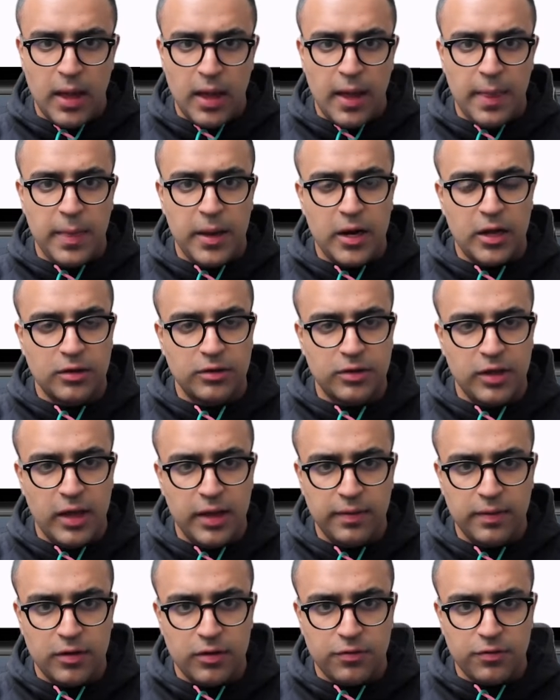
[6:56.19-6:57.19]
And then I'll
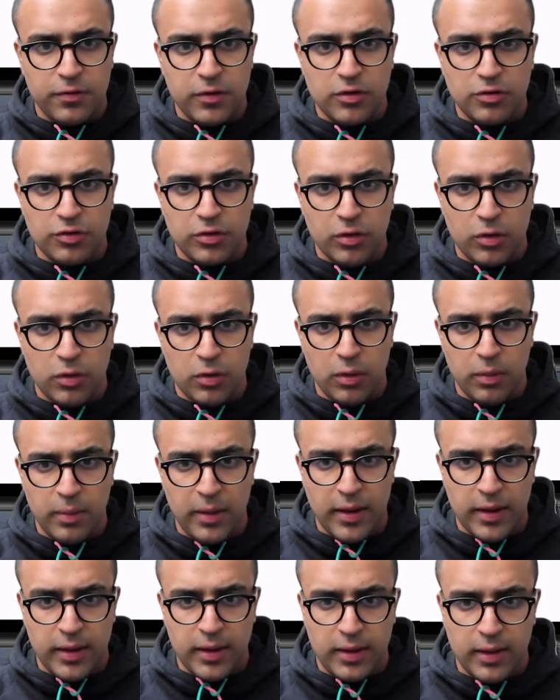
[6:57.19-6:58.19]
take this function
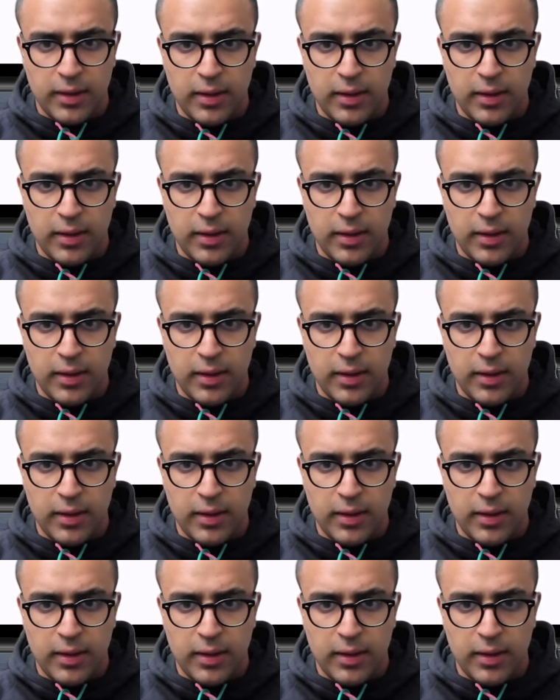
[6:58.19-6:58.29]
callback